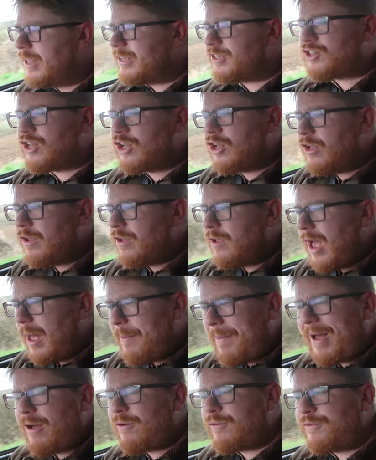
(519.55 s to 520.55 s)
It's
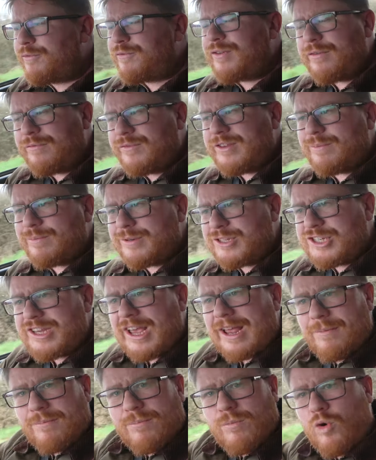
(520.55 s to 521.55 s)
about
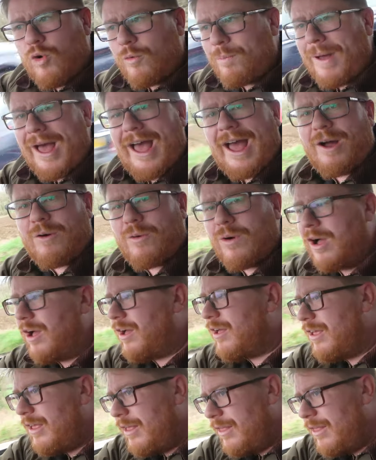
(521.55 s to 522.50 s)
50% more power